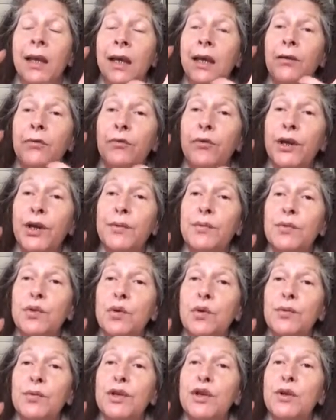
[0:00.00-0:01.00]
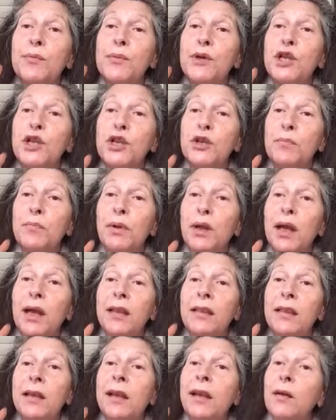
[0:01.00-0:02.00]
It reabsorbed so much of the
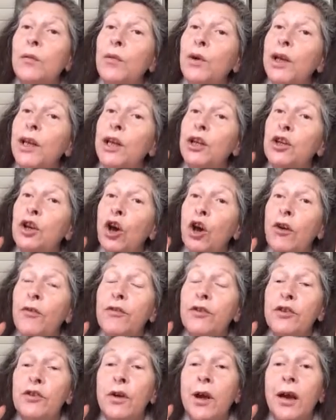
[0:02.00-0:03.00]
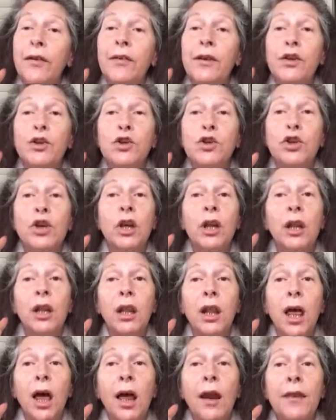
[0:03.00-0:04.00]
blood that it went into overdrive and took a
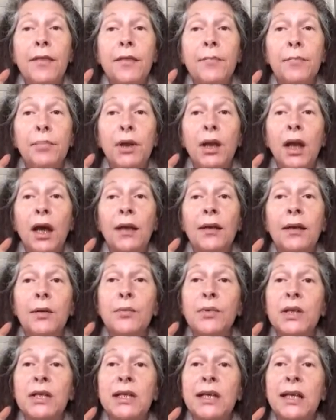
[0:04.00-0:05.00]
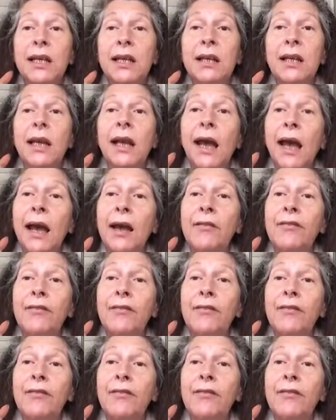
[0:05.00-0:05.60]
lot of the blood that was in the